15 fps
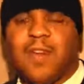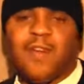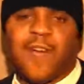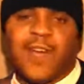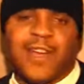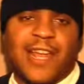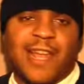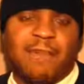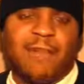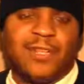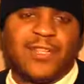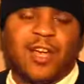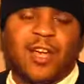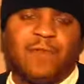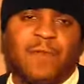Right now, he's
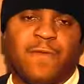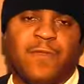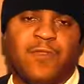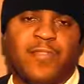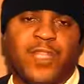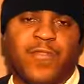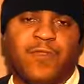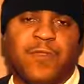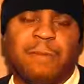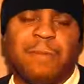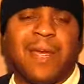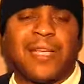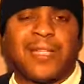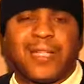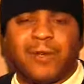been charged with first-degree
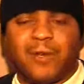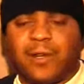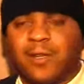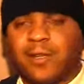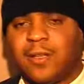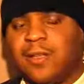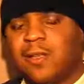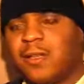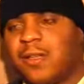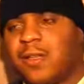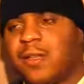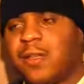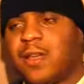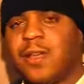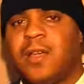manslaughter. We
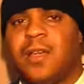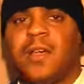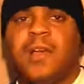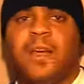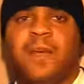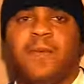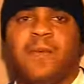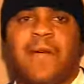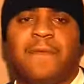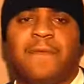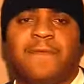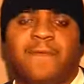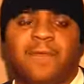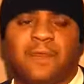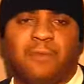
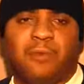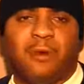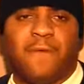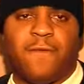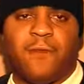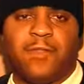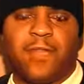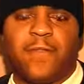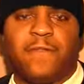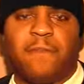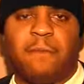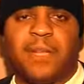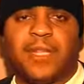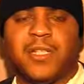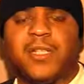have no more further
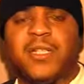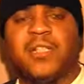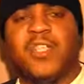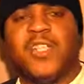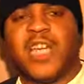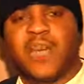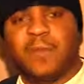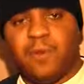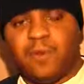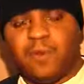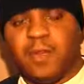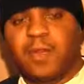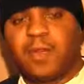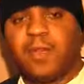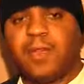information until
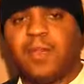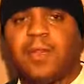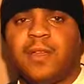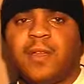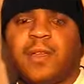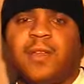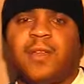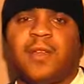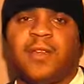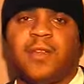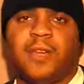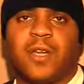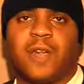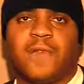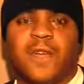January. You
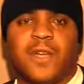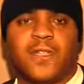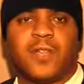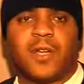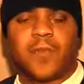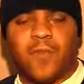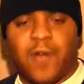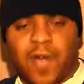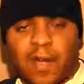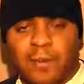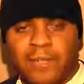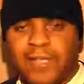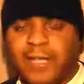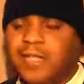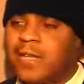know, he confessed to a
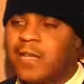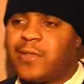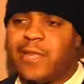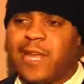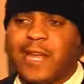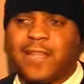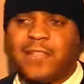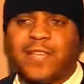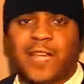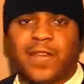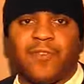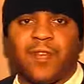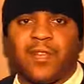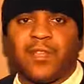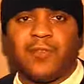crime. It takes a lot of
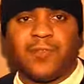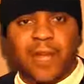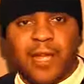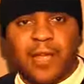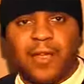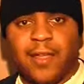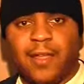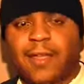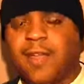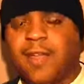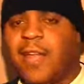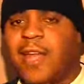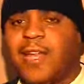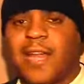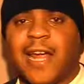integrity to do that.
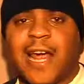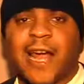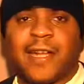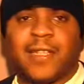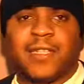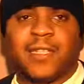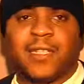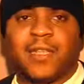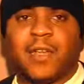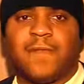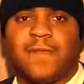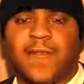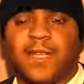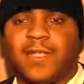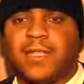A lot of honesty to
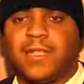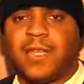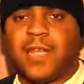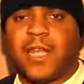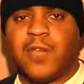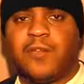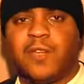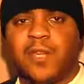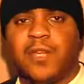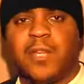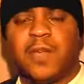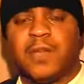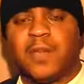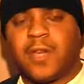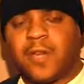confess to something that you did
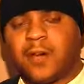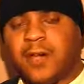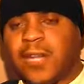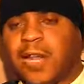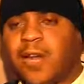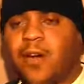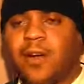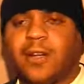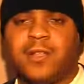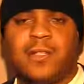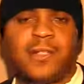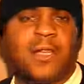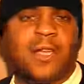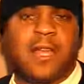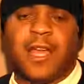years ago. A lot of
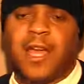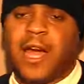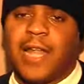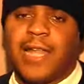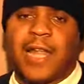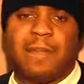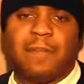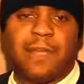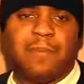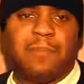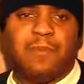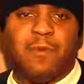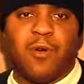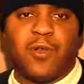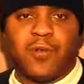artists, a lot of
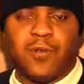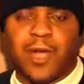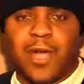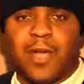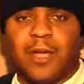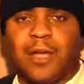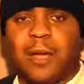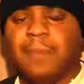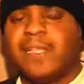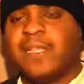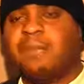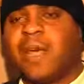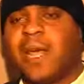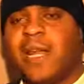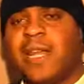people won't do that. I'm
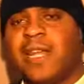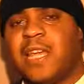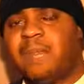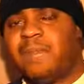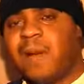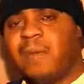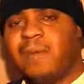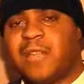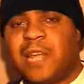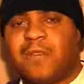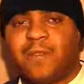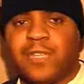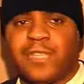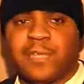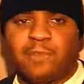just mad that hip-hop is
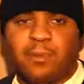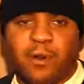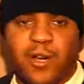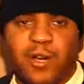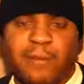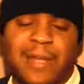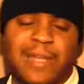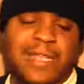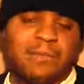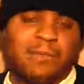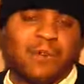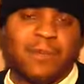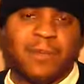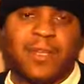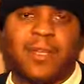not really supporting him at this
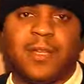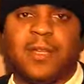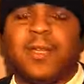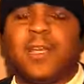moment.